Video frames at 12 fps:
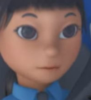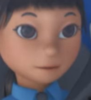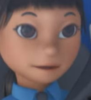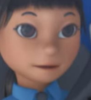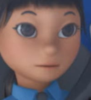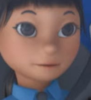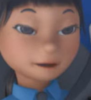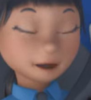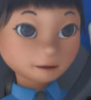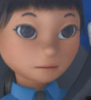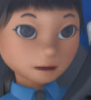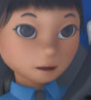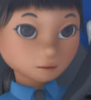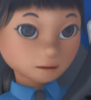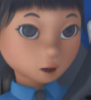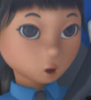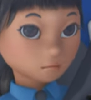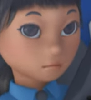This sounds like a
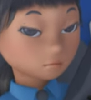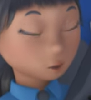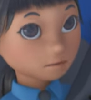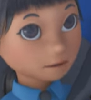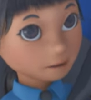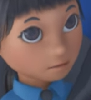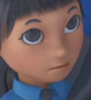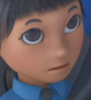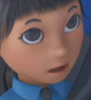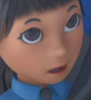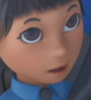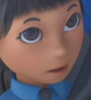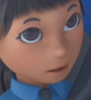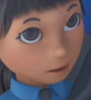job for Timber.